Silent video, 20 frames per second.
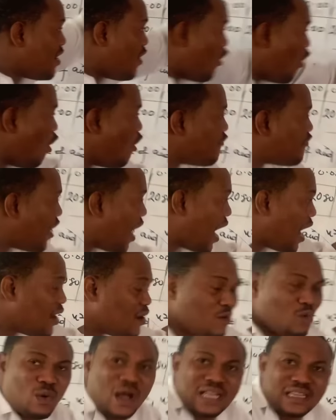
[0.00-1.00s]

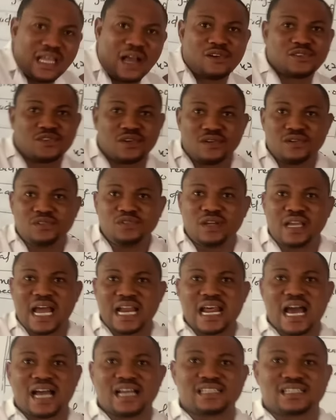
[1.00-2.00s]
Over 1,000. You get
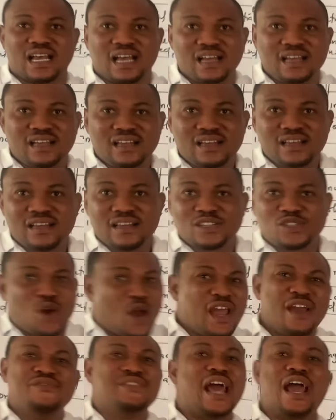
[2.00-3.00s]
the answer. So
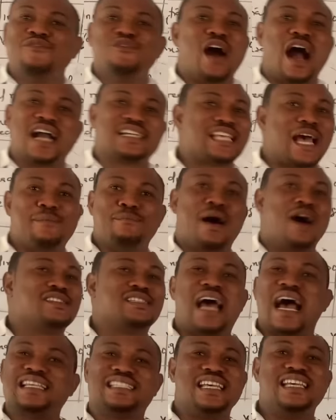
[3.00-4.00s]
if they even ask amount,
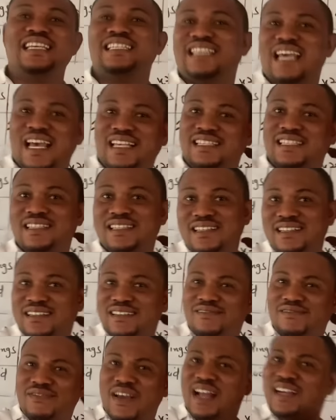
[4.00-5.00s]
that's the easiest.
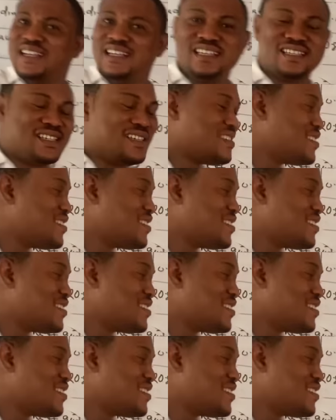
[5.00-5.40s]
Very easy.